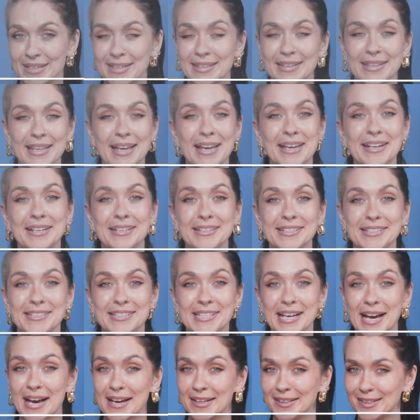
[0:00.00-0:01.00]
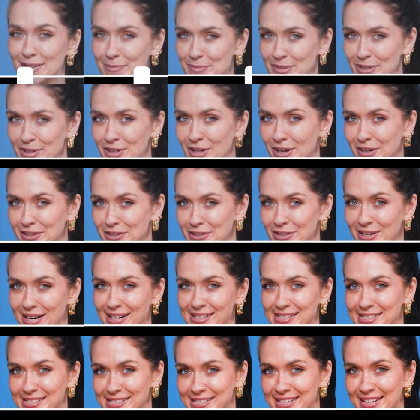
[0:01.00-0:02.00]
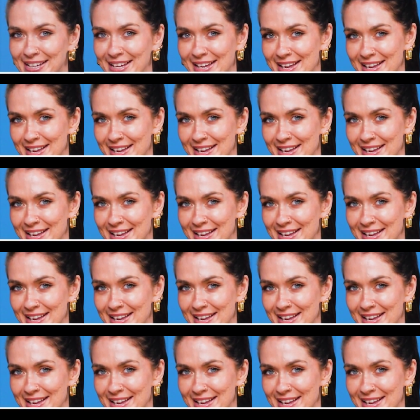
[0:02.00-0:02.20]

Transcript: Then dial up the contrast.